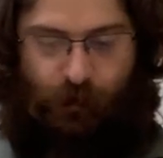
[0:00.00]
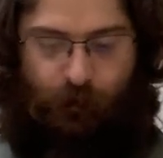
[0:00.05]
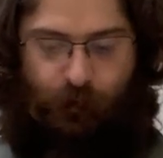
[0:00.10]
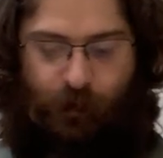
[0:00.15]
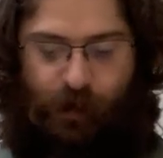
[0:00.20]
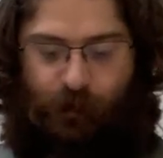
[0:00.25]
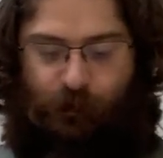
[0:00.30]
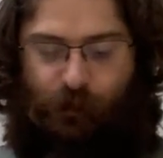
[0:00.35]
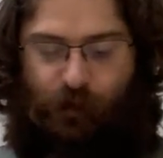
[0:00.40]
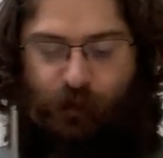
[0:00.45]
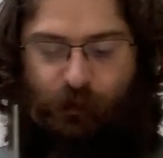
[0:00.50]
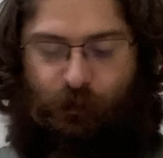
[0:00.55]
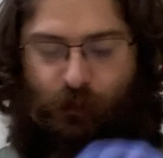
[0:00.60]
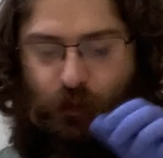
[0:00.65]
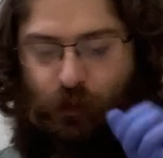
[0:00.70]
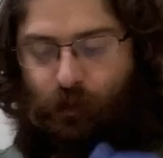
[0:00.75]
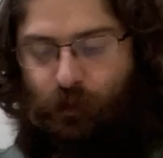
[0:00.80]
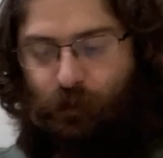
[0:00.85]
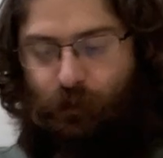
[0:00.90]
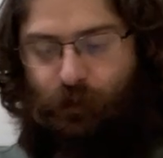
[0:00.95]
might be
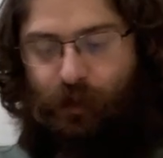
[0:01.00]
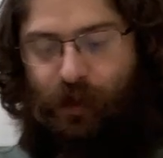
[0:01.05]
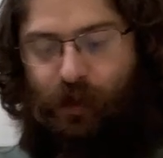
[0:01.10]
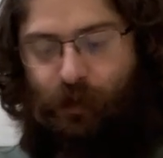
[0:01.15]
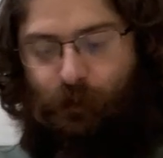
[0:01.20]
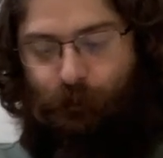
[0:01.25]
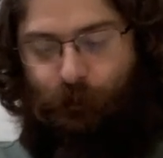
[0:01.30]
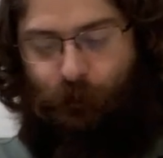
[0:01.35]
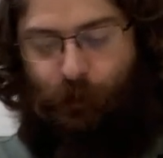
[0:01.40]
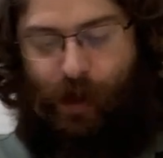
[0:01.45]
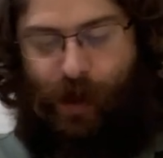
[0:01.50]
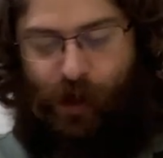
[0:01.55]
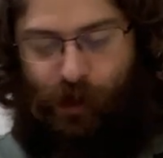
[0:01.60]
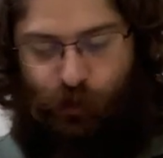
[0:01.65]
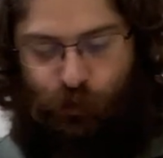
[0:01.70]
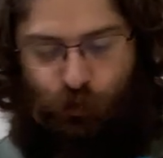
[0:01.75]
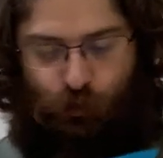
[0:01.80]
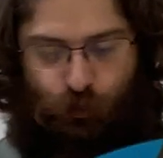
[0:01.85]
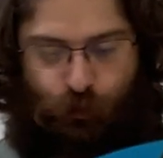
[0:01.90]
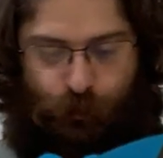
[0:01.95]
more like an
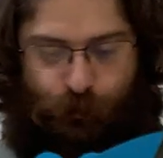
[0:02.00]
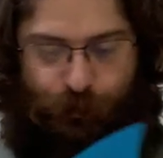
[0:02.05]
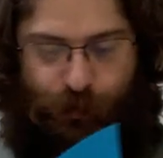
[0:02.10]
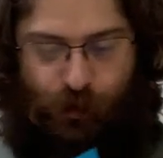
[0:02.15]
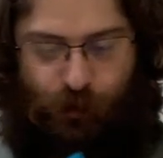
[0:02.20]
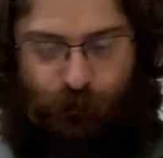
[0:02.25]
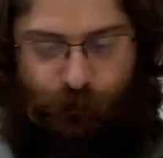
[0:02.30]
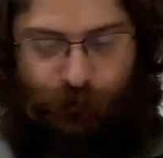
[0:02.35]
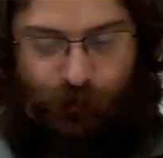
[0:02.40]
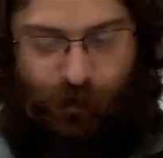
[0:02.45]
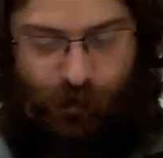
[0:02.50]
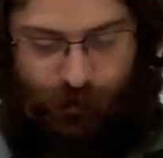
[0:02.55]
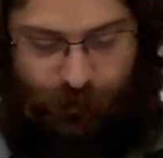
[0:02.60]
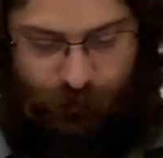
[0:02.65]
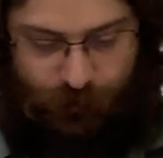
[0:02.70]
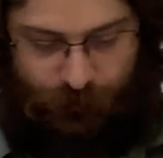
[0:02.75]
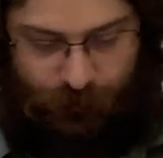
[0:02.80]
actual butterfly.